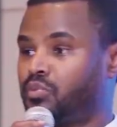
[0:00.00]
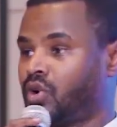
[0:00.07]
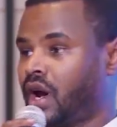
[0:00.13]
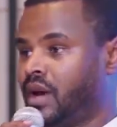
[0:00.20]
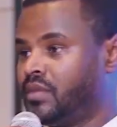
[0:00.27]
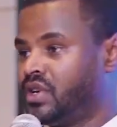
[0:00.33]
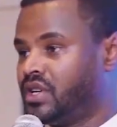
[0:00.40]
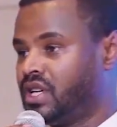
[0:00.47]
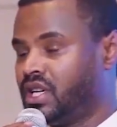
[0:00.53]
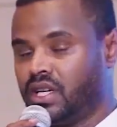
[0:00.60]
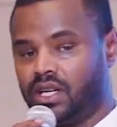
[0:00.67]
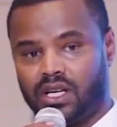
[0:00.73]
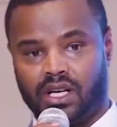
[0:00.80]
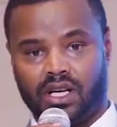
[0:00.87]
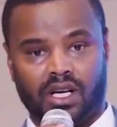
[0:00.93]

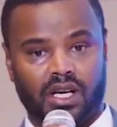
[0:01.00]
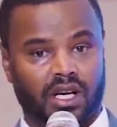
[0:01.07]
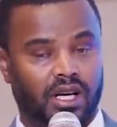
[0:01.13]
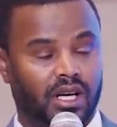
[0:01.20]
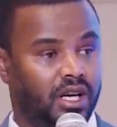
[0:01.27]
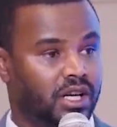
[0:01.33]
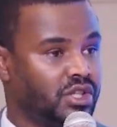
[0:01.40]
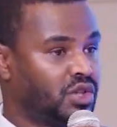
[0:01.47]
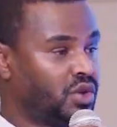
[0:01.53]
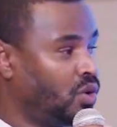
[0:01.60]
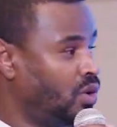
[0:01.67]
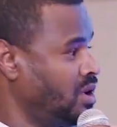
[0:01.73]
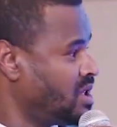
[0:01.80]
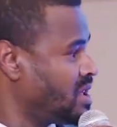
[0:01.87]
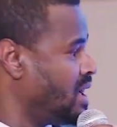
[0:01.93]
primary
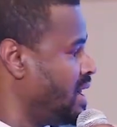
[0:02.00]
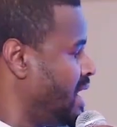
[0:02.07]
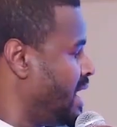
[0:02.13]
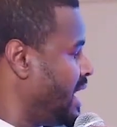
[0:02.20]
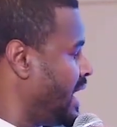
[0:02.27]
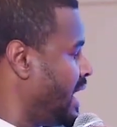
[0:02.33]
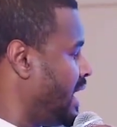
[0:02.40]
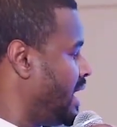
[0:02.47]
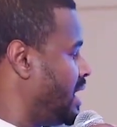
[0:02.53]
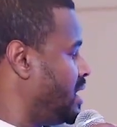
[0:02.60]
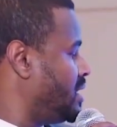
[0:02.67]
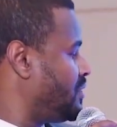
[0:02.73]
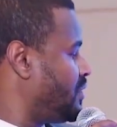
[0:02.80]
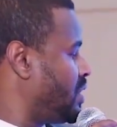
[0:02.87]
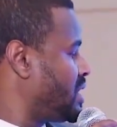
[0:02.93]
schools.
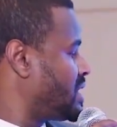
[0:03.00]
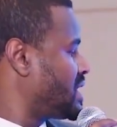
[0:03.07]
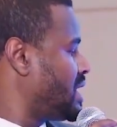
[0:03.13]
And for